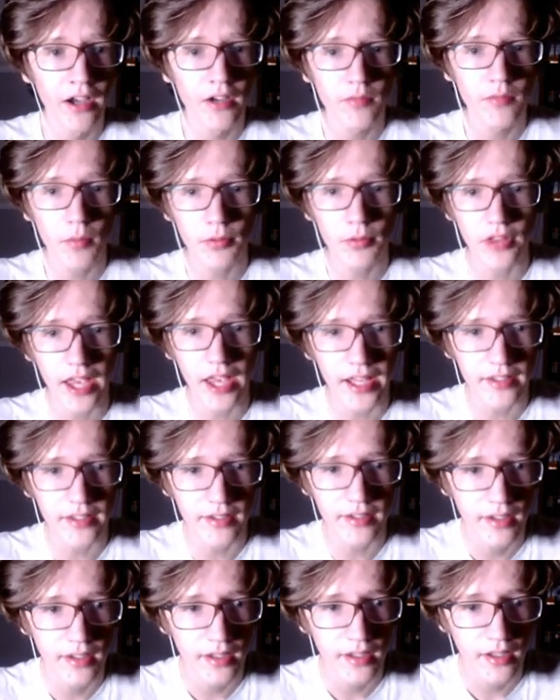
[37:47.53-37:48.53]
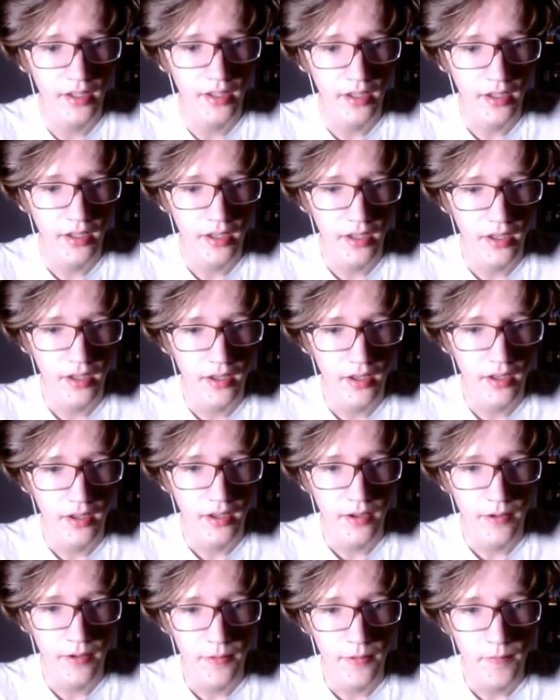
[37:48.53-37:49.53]
What was that?
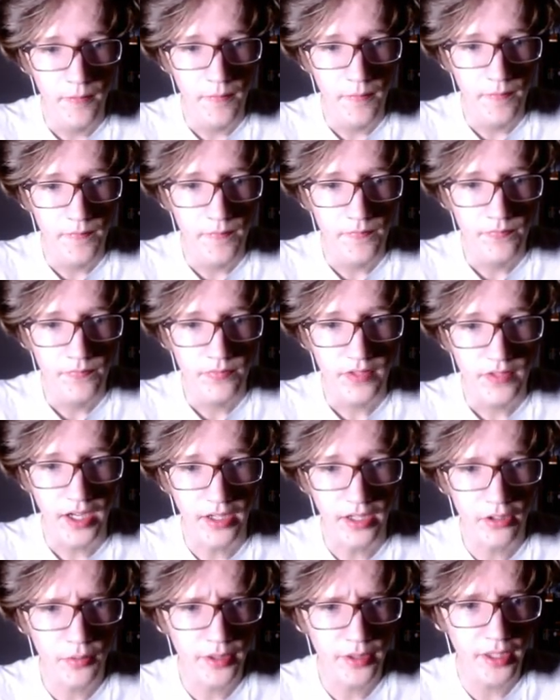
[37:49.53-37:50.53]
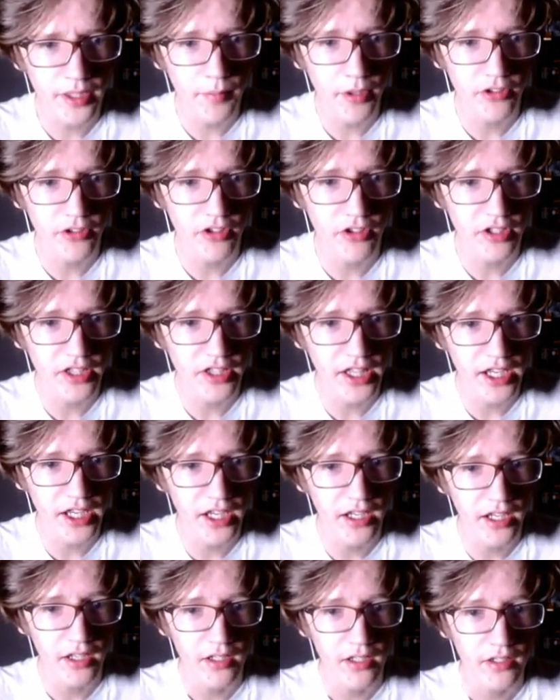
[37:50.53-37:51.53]
What in the I don't know what that was. It looked like
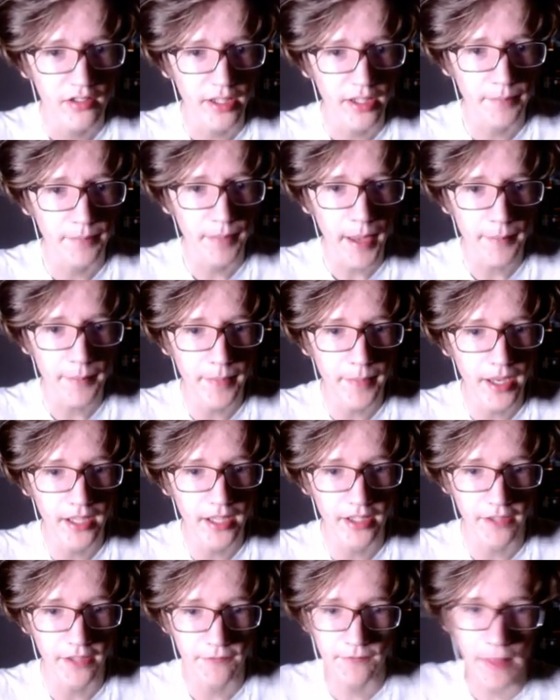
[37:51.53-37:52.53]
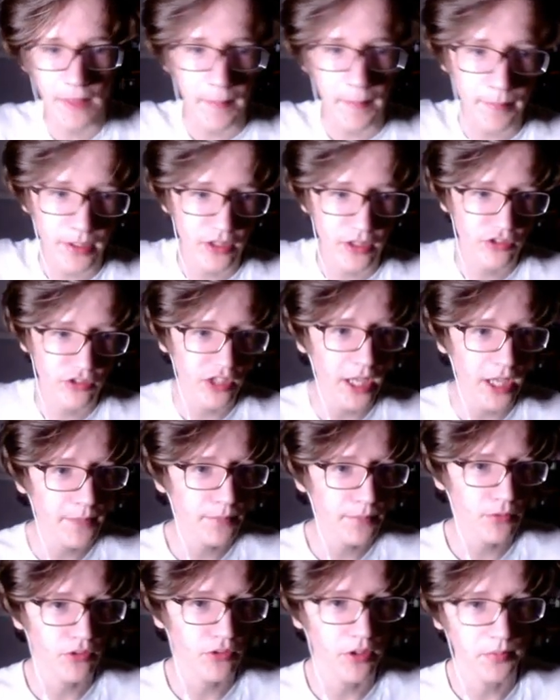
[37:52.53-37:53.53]
a like Batman like flapping his cape
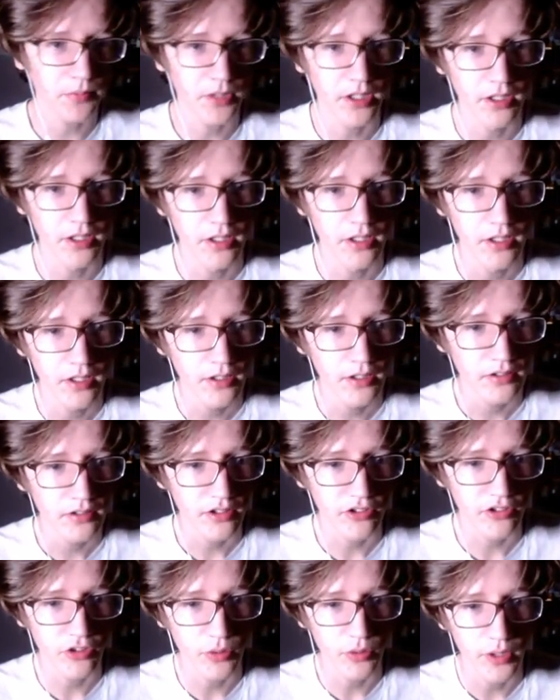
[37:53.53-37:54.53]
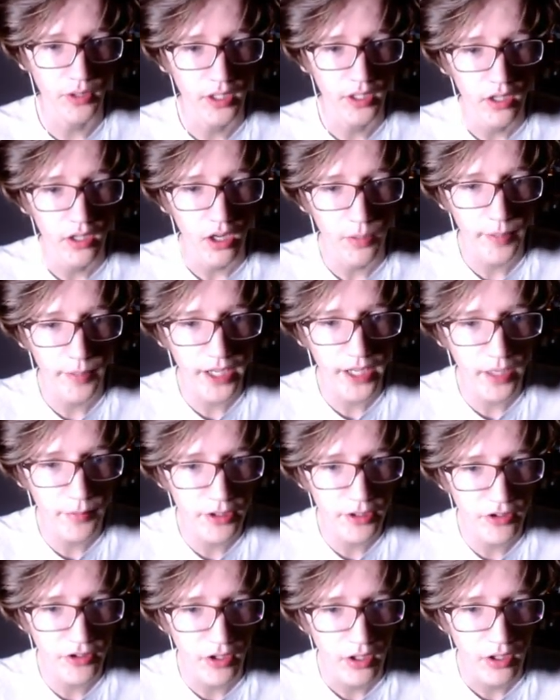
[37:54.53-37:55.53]
or something. Let's do it. Oh my god, what
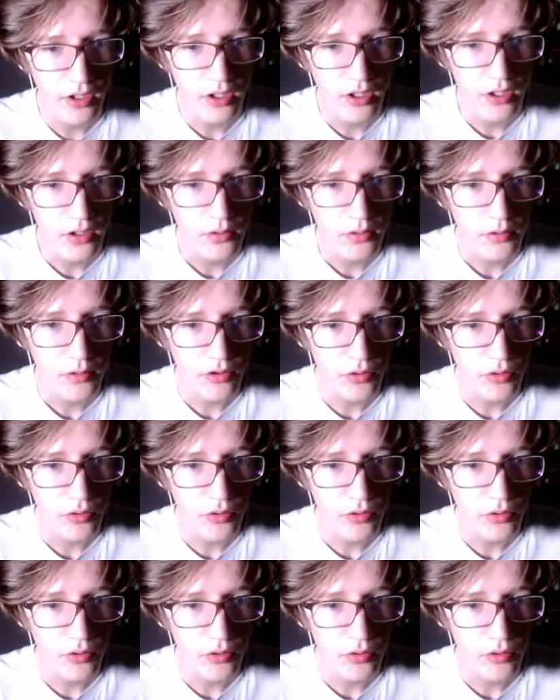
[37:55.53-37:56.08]
is What's